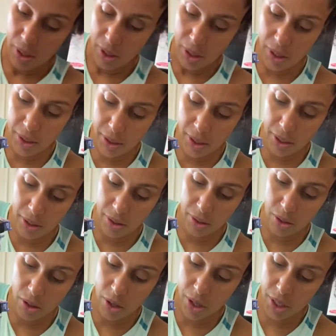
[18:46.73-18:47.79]
let's get it
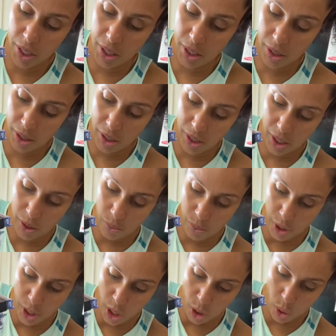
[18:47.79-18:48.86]
started, and
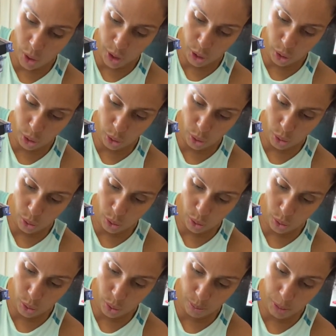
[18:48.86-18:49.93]
we are going
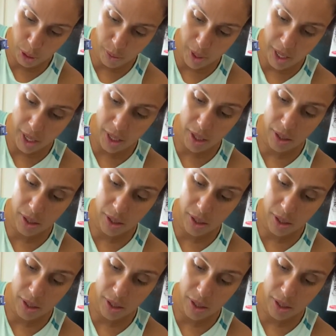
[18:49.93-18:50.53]
to puree.